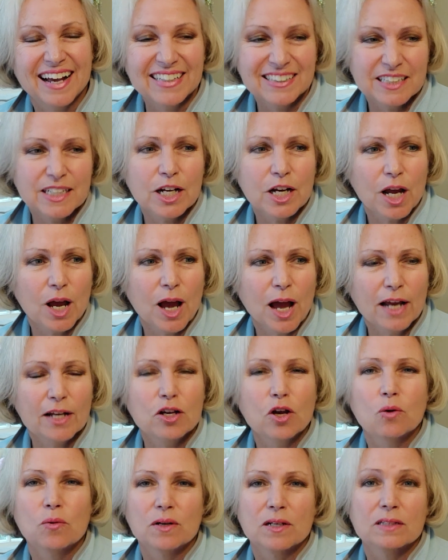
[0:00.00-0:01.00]
I said, I, I
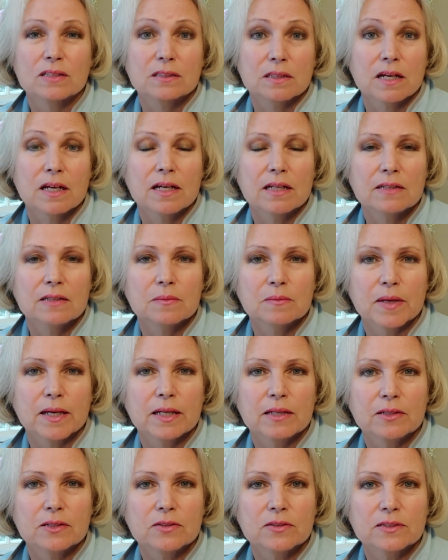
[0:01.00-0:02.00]
know what it's like to
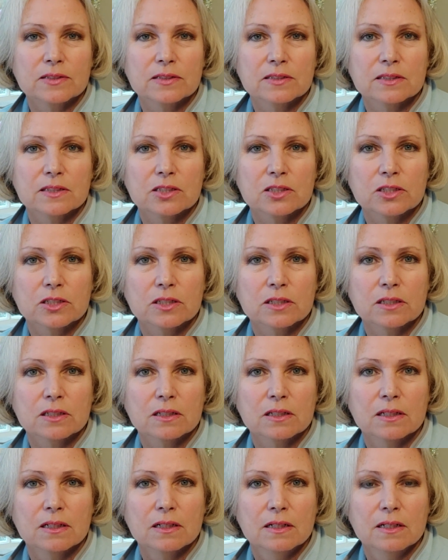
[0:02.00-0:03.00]
make a transition.
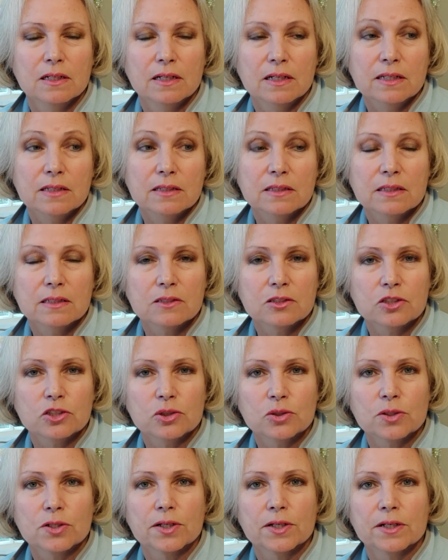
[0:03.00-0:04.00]
He said,
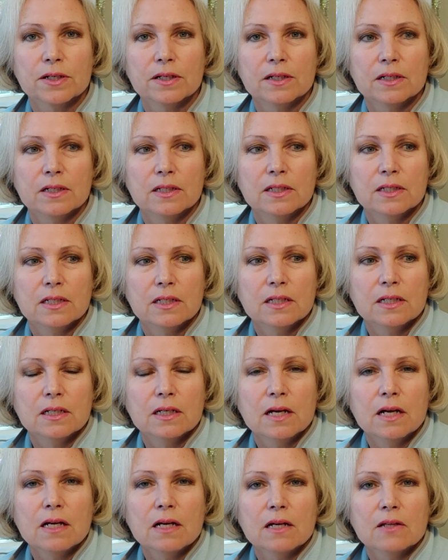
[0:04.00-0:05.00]
sure.
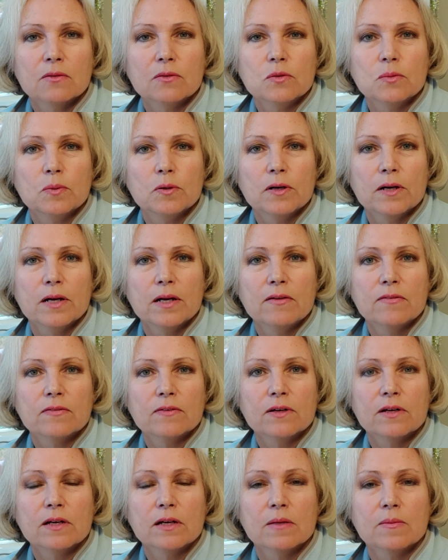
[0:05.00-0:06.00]
I got through praying
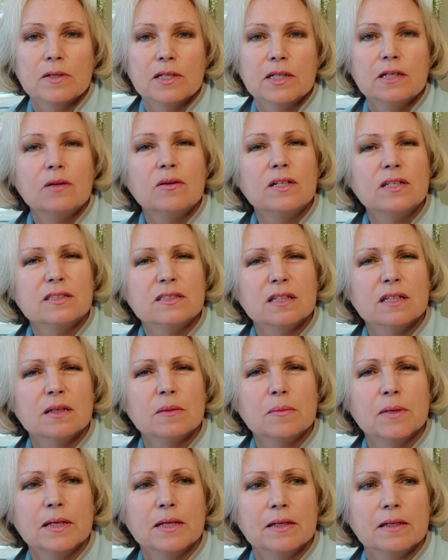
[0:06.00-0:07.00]
for him. And you know what he said
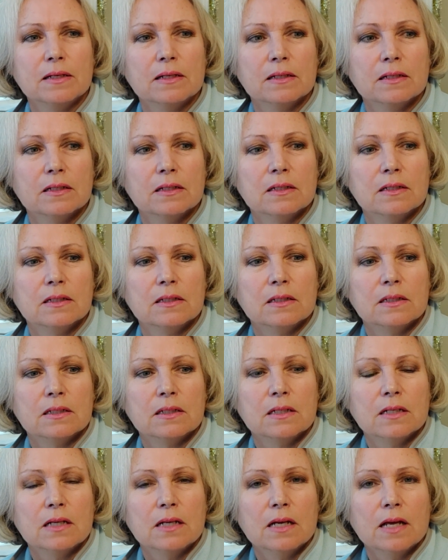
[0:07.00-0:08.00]
to me?
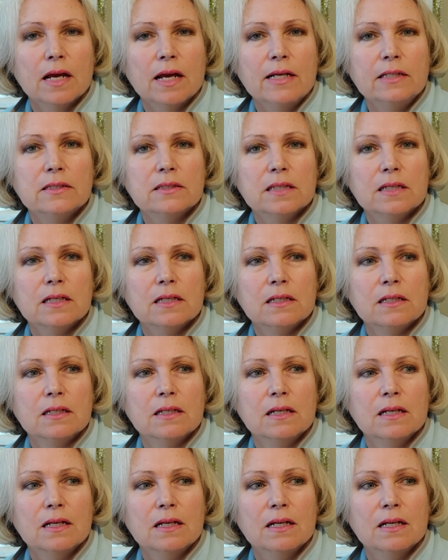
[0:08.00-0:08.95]
He said,